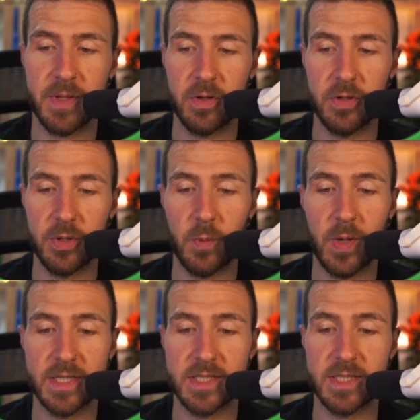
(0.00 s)

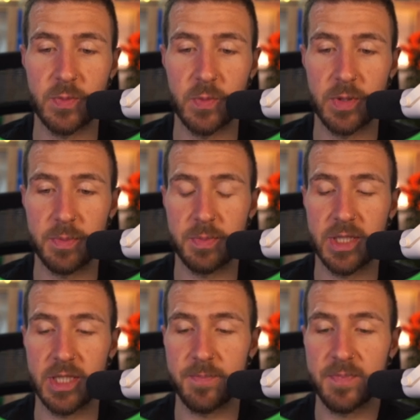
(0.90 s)
Otherwise, they will
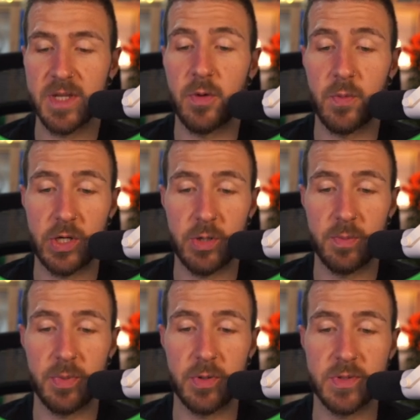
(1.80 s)
be
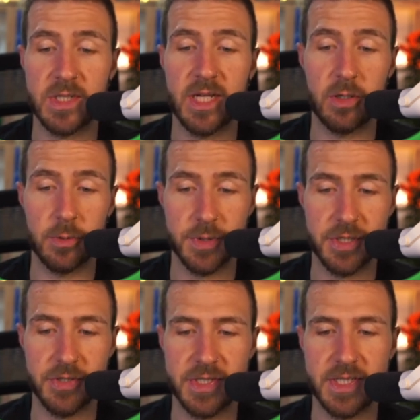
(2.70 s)
recomposed and lose
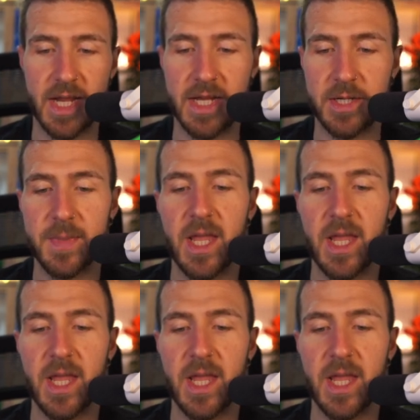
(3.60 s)
their state.